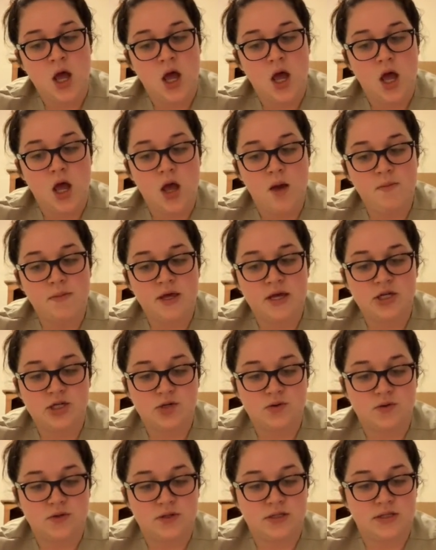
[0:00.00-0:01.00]
they
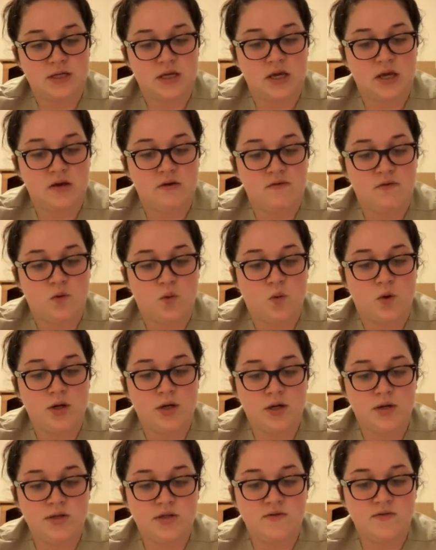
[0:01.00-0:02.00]
should receive 1
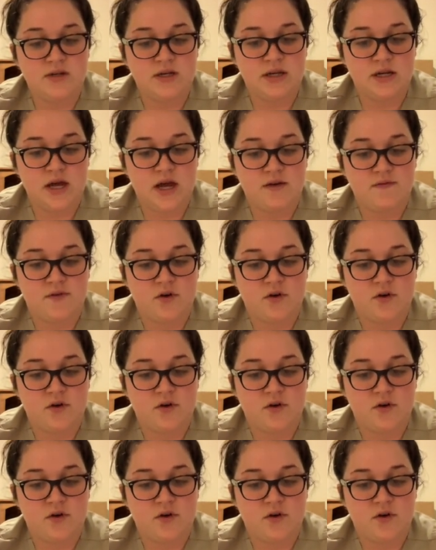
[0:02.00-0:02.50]
dose of Tdap